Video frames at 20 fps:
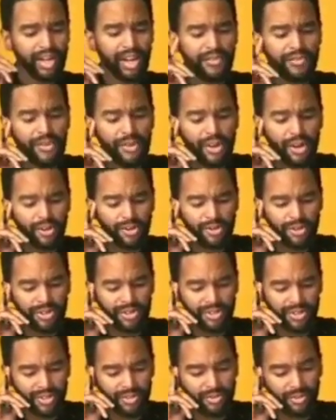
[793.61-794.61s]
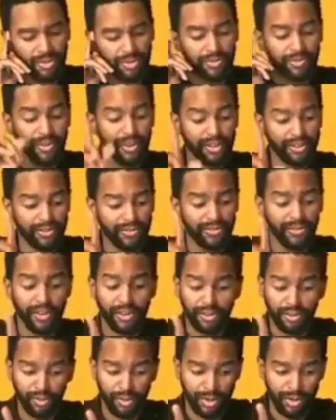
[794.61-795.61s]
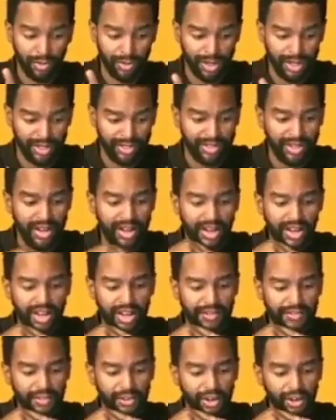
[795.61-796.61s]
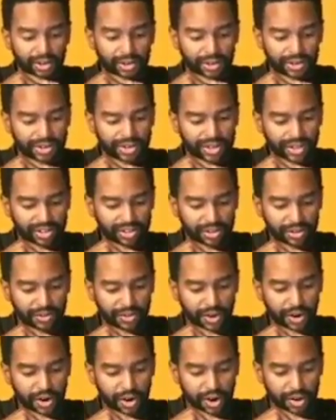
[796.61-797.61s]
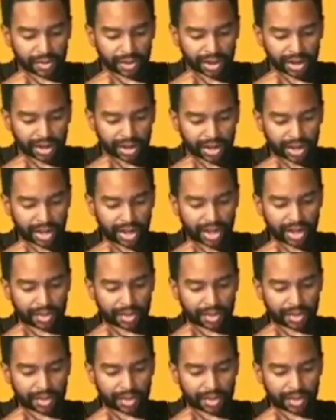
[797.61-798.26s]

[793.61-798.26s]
If you go to first one was, if you go to a shelter for Irma,